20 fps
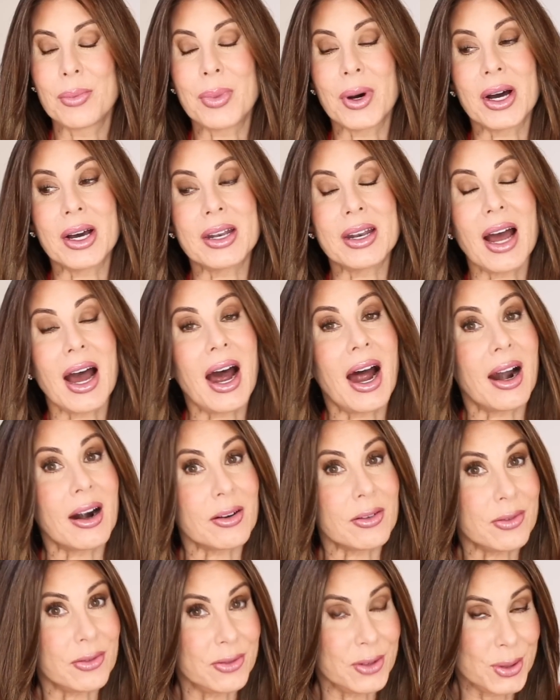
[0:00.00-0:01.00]
But
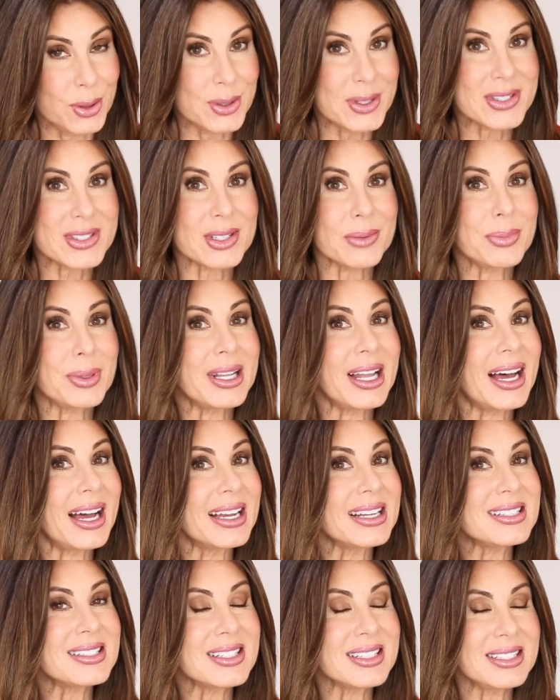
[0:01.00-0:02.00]
our food
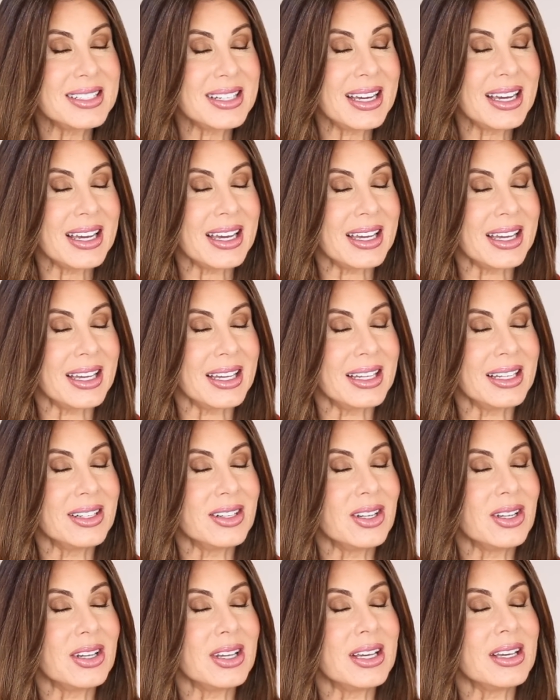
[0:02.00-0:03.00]
supply today
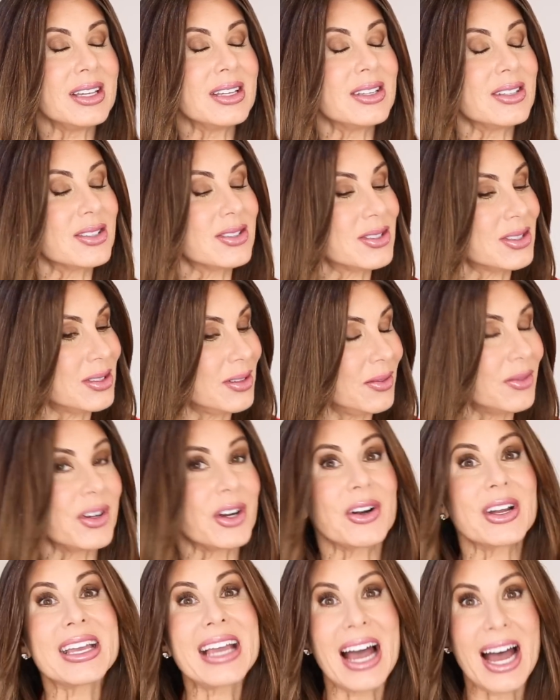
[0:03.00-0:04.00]
is
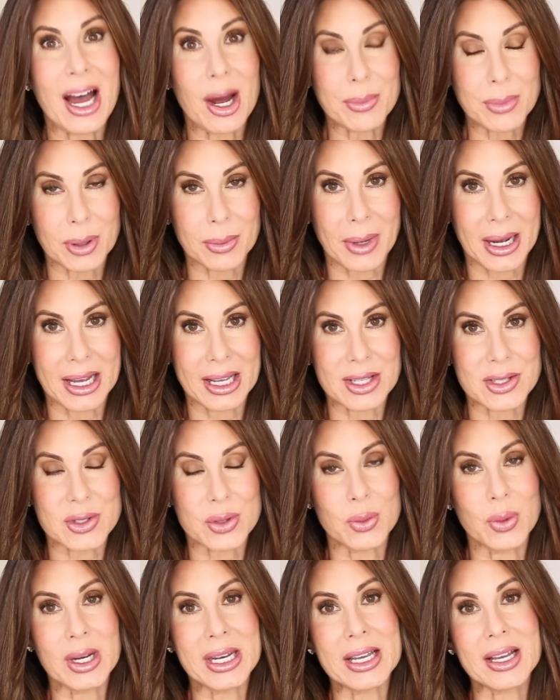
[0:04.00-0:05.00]
very
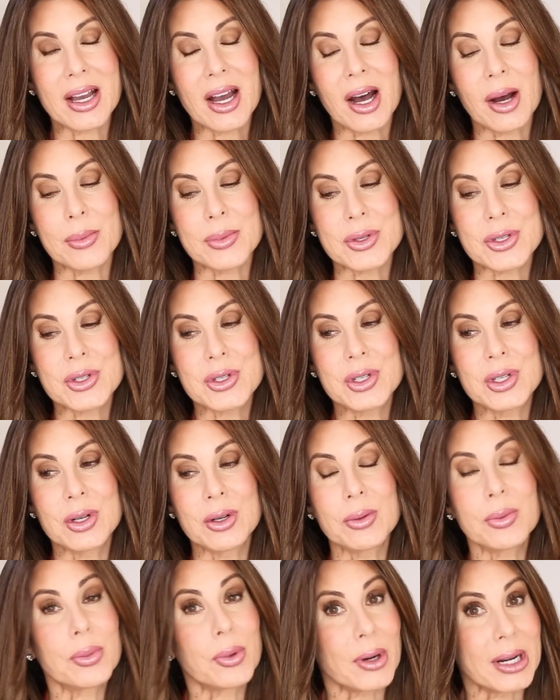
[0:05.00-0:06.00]
compromised when it comes
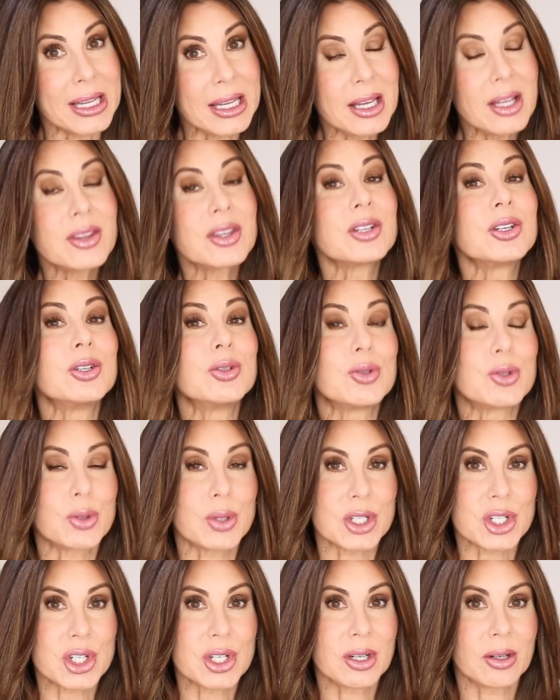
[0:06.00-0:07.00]
to bringing the
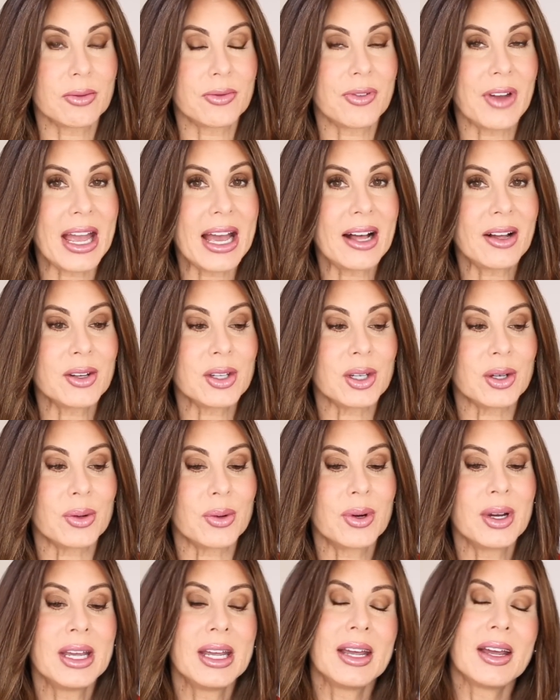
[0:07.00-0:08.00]
nutritional
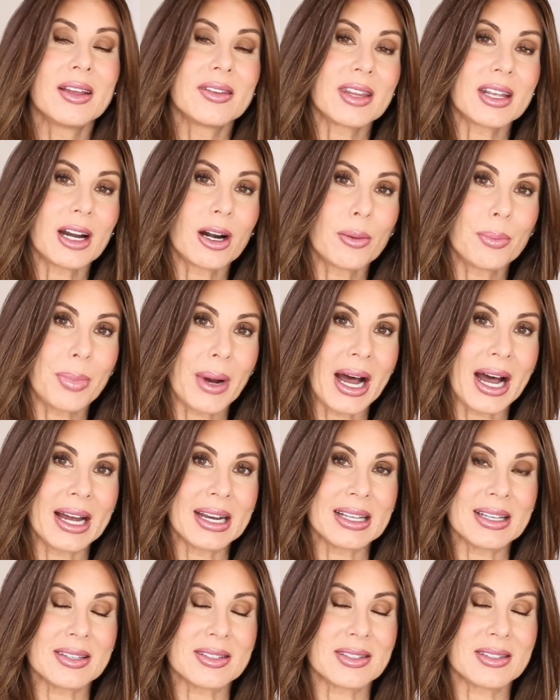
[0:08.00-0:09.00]
value that our
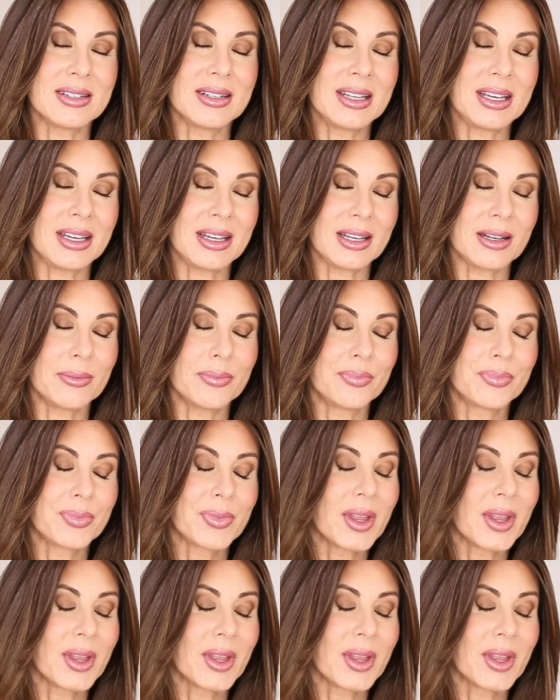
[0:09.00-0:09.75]
bodies need.